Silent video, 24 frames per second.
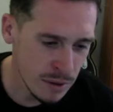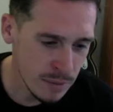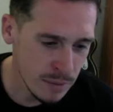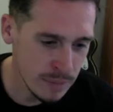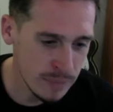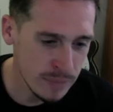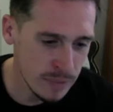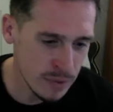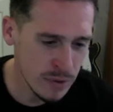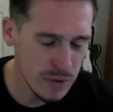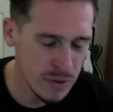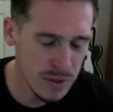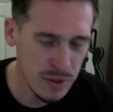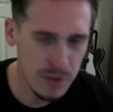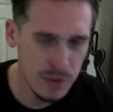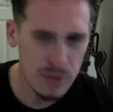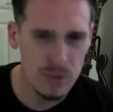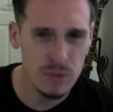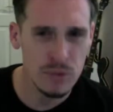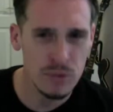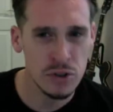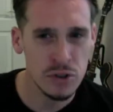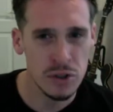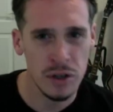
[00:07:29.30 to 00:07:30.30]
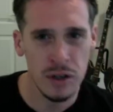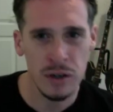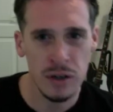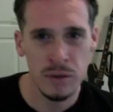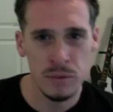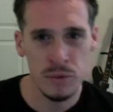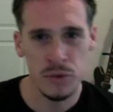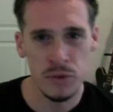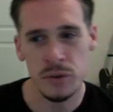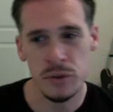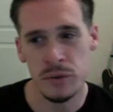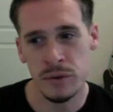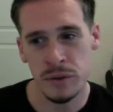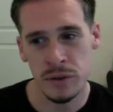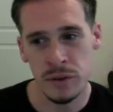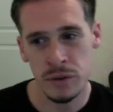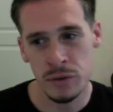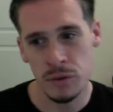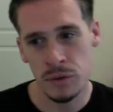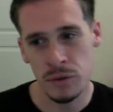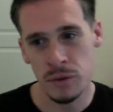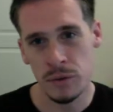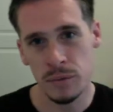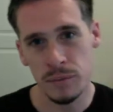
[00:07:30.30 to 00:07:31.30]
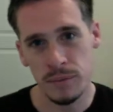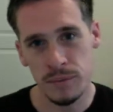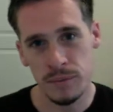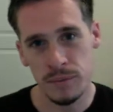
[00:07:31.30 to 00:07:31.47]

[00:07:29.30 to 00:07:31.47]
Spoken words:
because I knew China was on like their